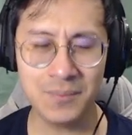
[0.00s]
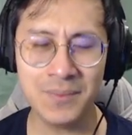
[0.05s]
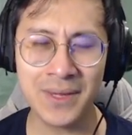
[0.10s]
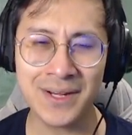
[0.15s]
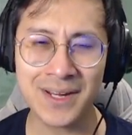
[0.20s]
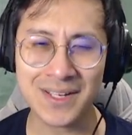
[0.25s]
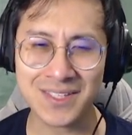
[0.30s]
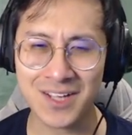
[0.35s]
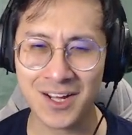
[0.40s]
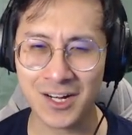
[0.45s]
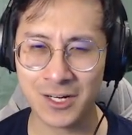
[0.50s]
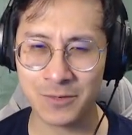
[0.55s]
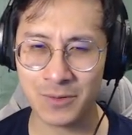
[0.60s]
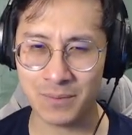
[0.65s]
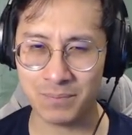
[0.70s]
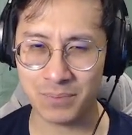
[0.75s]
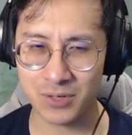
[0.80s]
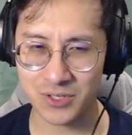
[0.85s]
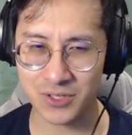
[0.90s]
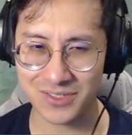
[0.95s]
He may not talk
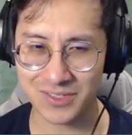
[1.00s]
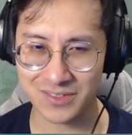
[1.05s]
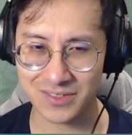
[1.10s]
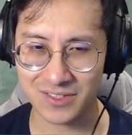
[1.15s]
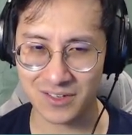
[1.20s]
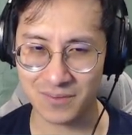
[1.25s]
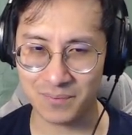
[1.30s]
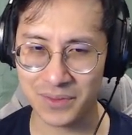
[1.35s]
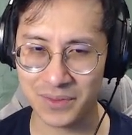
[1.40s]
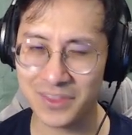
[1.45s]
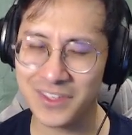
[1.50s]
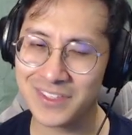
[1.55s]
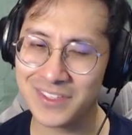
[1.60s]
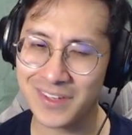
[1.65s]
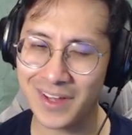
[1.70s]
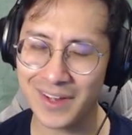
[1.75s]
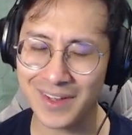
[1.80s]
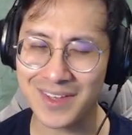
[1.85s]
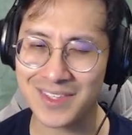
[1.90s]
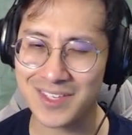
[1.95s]
about personal stuff, but this
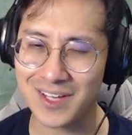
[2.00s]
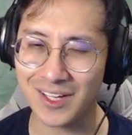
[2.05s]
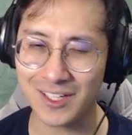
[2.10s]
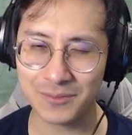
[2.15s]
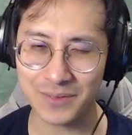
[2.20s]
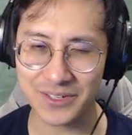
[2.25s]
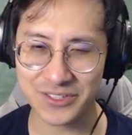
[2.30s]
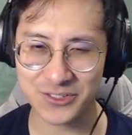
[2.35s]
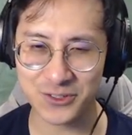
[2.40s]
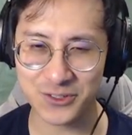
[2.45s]
guy can talk about